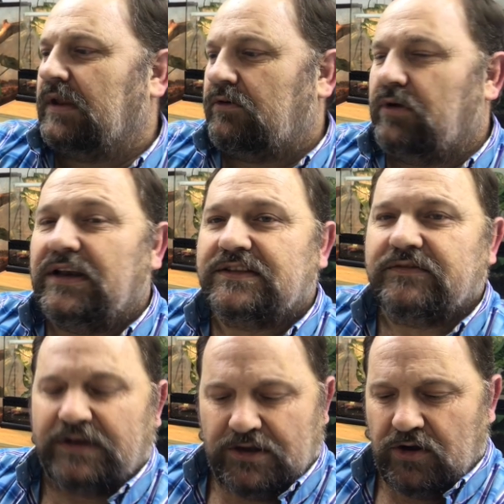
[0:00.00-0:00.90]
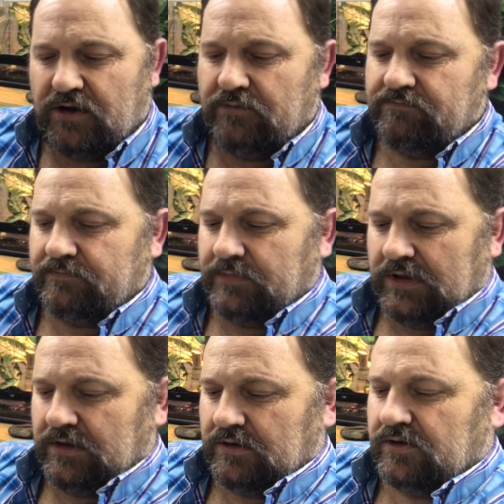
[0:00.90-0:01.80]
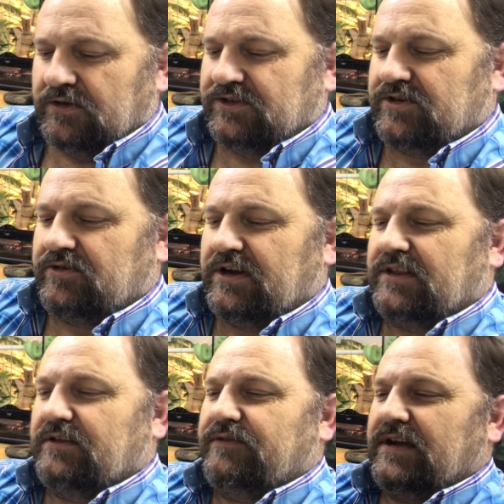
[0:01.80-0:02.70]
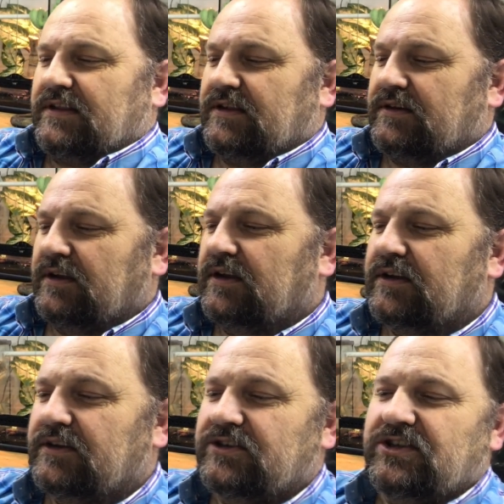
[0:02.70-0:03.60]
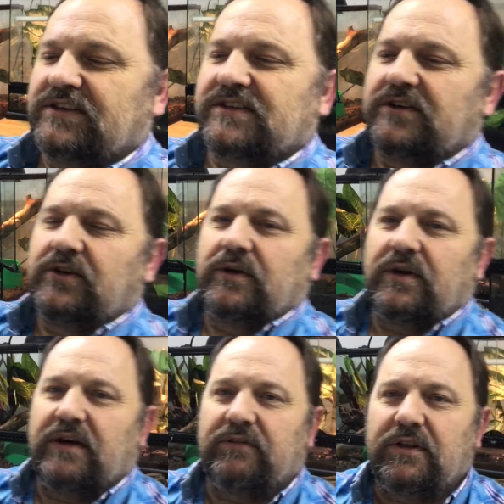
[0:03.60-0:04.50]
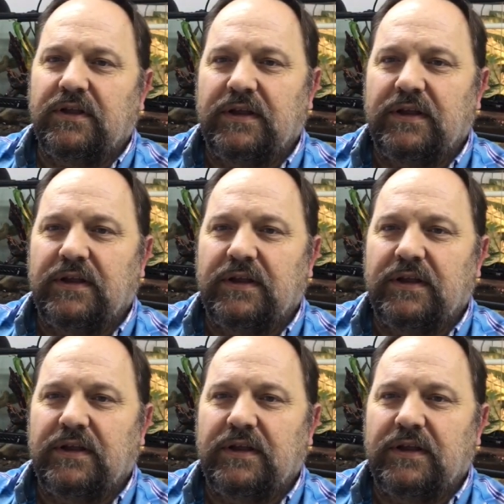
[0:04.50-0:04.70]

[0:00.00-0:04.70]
relatively calm, considering the fact that she is a new arrival.